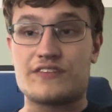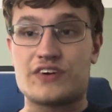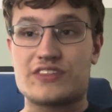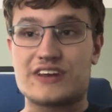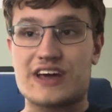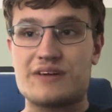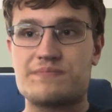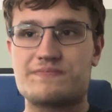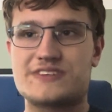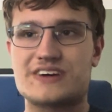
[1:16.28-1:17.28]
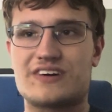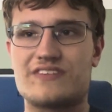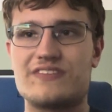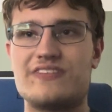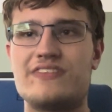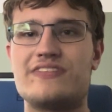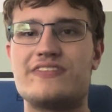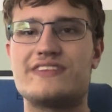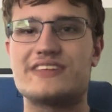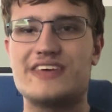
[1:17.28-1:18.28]
the day. So
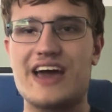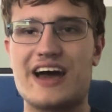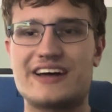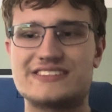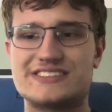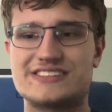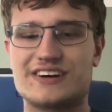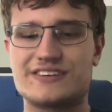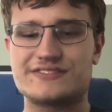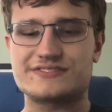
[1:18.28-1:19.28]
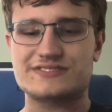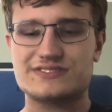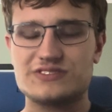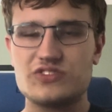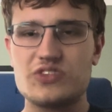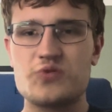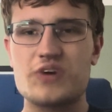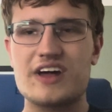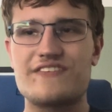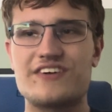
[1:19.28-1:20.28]
yeah, so
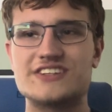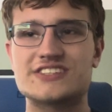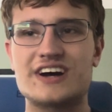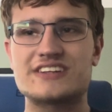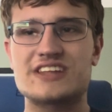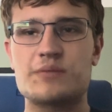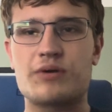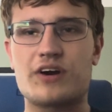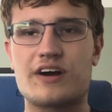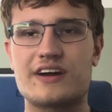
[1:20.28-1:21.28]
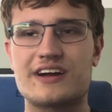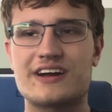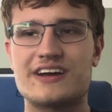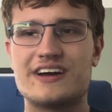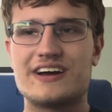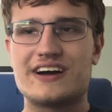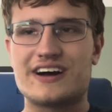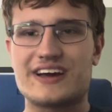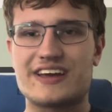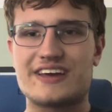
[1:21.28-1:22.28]
when I first got to the park,
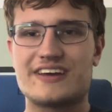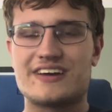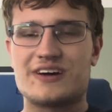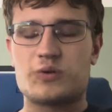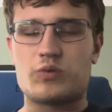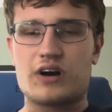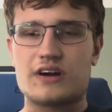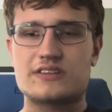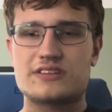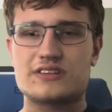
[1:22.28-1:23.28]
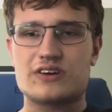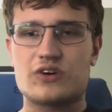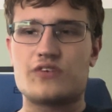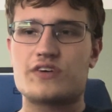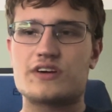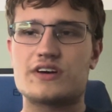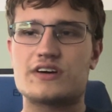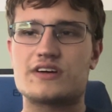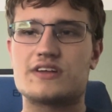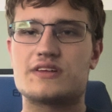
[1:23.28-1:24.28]
I walked over
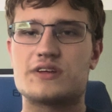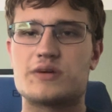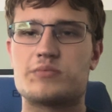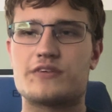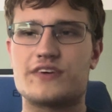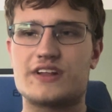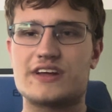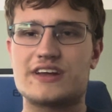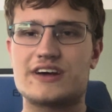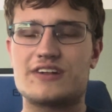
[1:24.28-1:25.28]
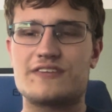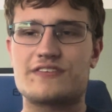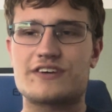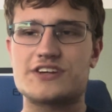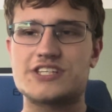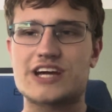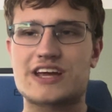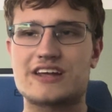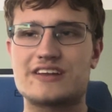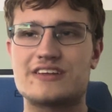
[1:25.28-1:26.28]
to Pavilion L for a
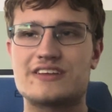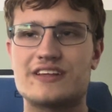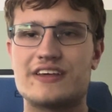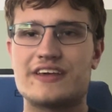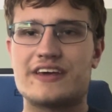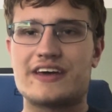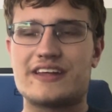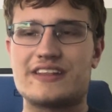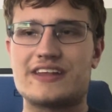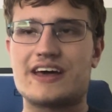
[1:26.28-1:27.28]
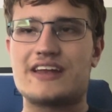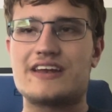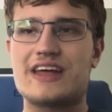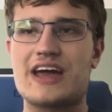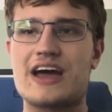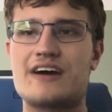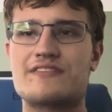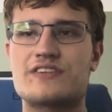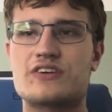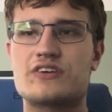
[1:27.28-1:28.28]
check-in, and then
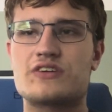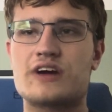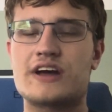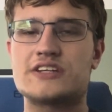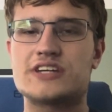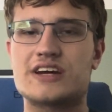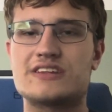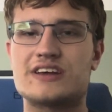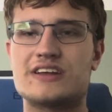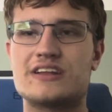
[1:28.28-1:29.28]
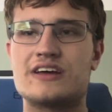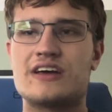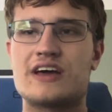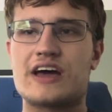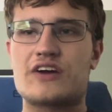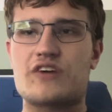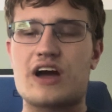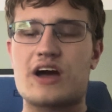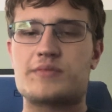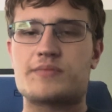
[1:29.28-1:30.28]
after I checked in, I
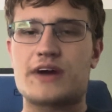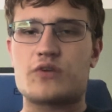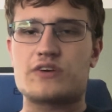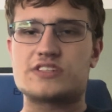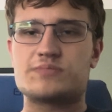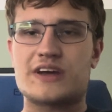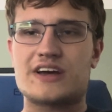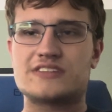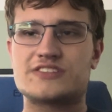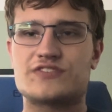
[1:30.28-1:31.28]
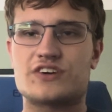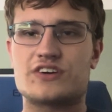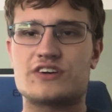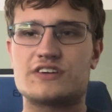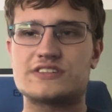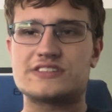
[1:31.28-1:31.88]
grabbed my wristbands for